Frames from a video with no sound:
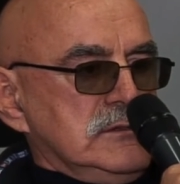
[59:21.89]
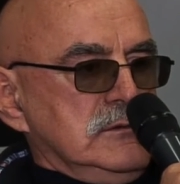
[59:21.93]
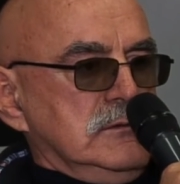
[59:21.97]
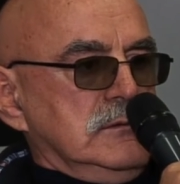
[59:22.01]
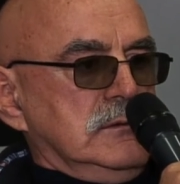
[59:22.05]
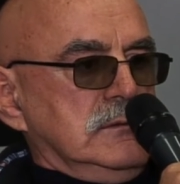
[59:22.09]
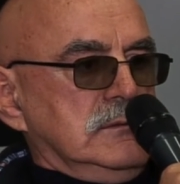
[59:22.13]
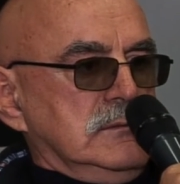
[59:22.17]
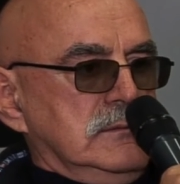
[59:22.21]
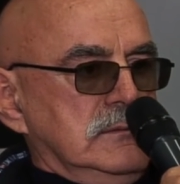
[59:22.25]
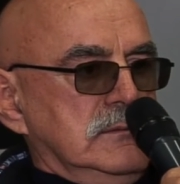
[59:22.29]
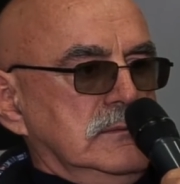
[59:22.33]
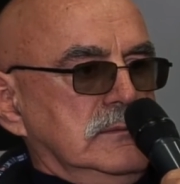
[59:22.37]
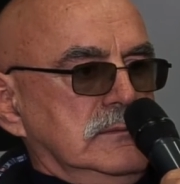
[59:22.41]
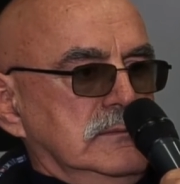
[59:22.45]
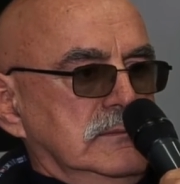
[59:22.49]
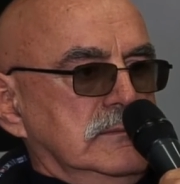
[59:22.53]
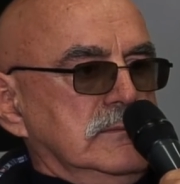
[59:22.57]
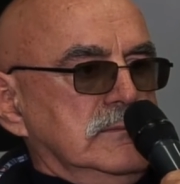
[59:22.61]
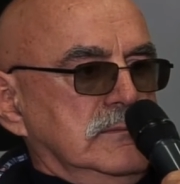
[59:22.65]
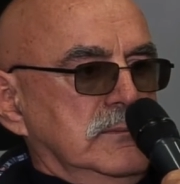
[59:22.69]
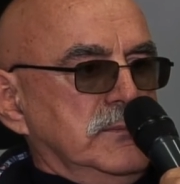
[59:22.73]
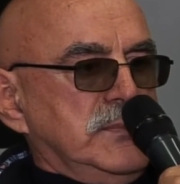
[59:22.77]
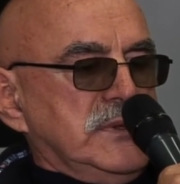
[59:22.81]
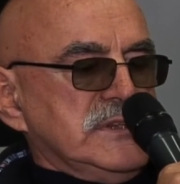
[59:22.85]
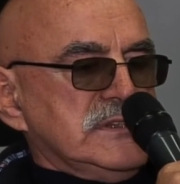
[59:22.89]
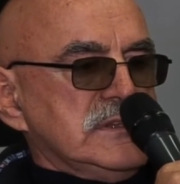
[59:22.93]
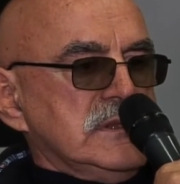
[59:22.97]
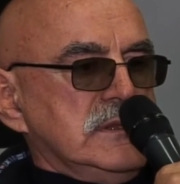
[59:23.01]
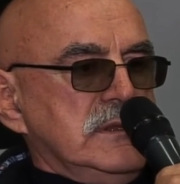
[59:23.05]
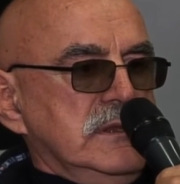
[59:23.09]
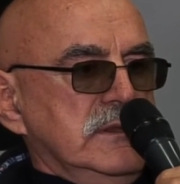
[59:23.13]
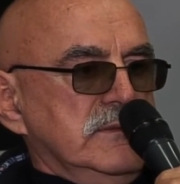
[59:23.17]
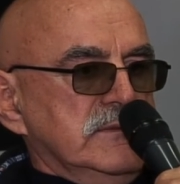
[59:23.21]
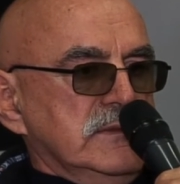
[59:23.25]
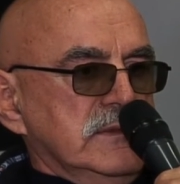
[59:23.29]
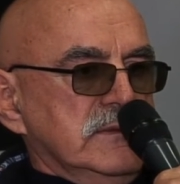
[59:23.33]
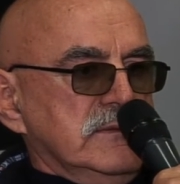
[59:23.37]
efforts uh,
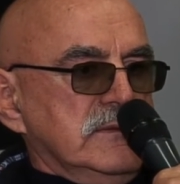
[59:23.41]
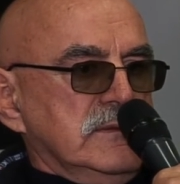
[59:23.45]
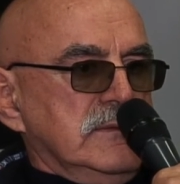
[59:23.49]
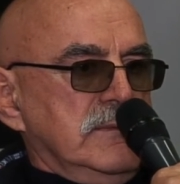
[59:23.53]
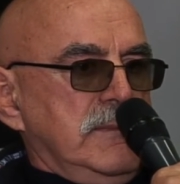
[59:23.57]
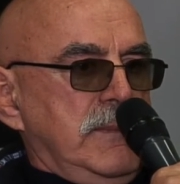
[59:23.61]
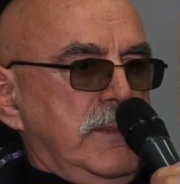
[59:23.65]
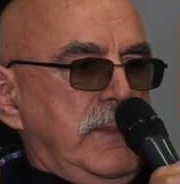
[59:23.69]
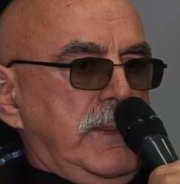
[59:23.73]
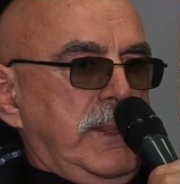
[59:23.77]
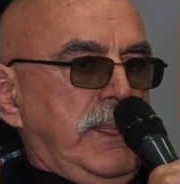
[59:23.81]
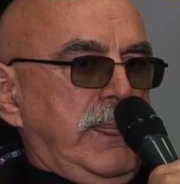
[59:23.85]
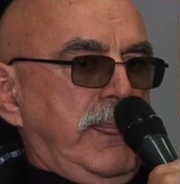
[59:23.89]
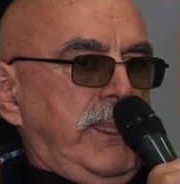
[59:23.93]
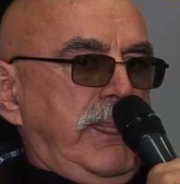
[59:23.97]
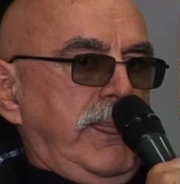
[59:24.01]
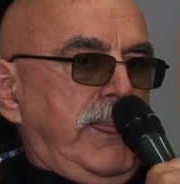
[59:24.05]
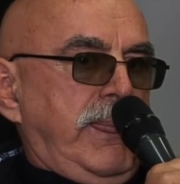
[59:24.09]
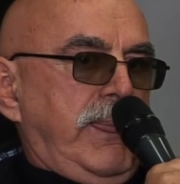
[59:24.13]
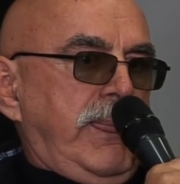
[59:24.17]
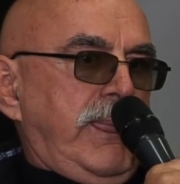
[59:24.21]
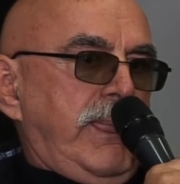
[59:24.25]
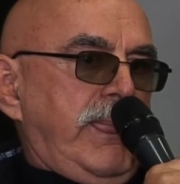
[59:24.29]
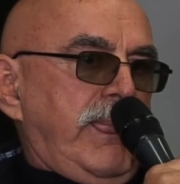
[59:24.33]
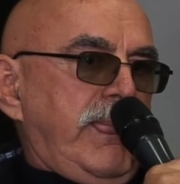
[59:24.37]
to